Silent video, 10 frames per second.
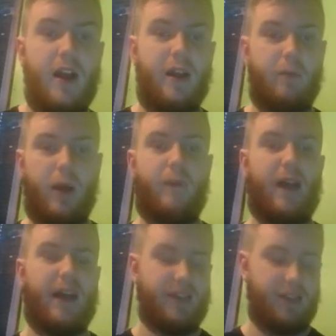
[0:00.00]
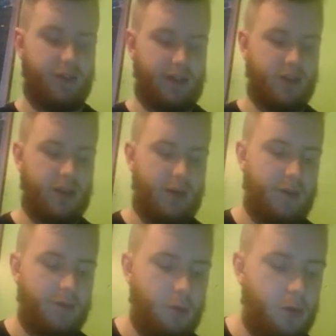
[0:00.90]
But actually Silvali's not that bad
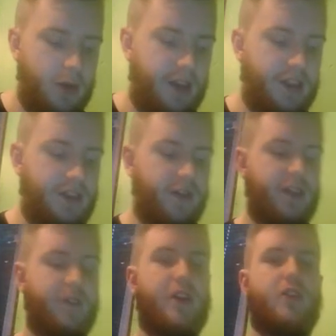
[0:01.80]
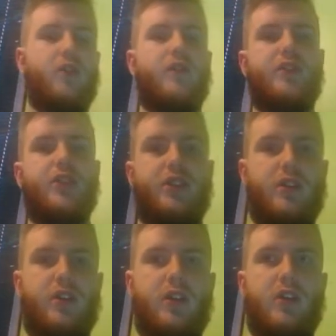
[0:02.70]
of a Pokemon. I think Silvali is very good for just
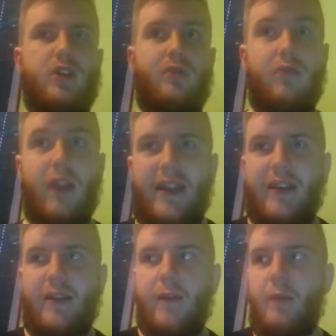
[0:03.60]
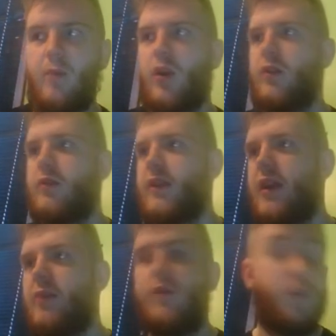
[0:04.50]
writing a Mon out of the
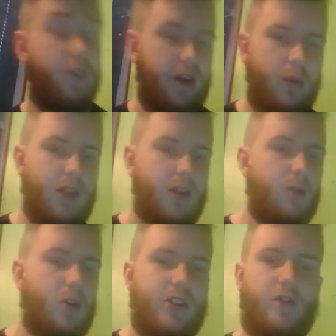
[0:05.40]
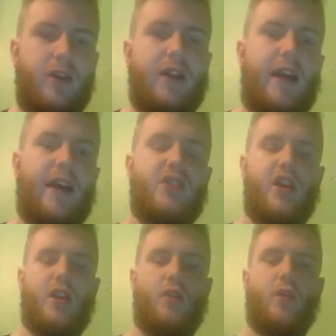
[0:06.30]
game. If you're very weak to Mon, Silvali can
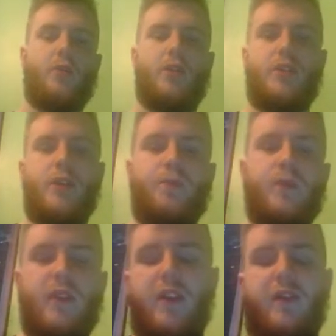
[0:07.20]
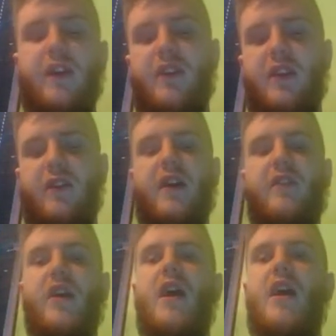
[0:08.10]
check it well, because 95,
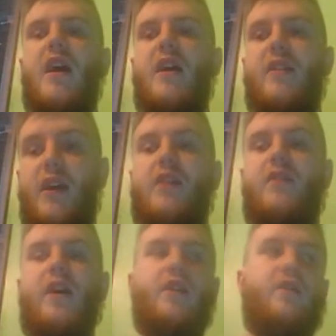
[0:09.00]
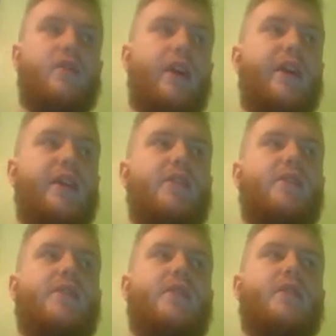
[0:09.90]
95, 95
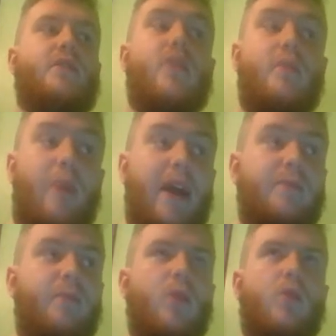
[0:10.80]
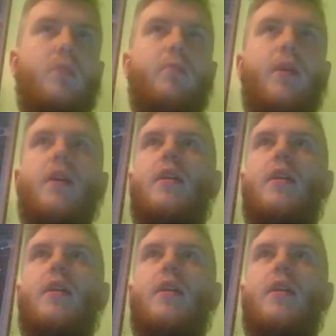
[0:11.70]
is, it's not the best bulk, but